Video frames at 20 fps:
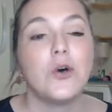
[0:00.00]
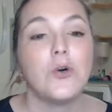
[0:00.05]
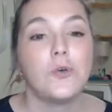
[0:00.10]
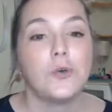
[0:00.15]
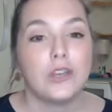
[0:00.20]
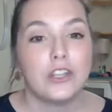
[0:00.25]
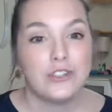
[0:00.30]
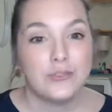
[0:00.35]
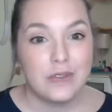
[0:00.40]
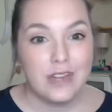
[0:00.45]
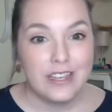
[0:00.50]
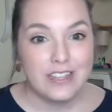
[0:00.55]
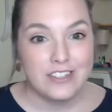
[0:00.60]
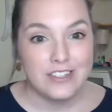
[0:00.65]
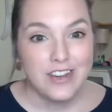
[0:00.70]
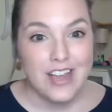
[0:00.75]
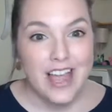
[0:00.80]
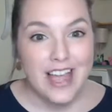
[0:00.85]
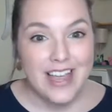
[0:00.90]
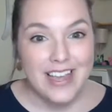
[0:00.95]
We'll get you an
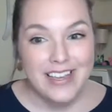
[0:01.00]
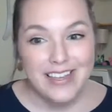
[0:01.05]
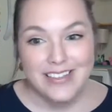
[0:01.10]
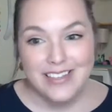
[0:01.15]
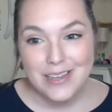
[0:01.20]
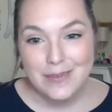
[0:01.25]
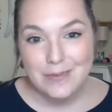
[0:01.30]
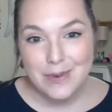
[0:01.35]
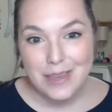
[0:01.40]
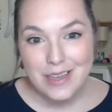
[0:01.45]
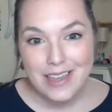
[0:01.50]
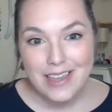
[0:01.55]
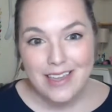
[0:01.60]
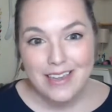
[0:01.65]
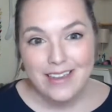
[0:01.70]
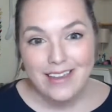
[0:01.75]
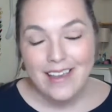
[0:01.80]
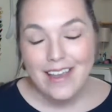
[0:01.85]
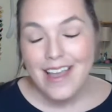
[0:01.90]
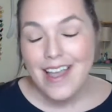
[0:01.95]
answer ASAP.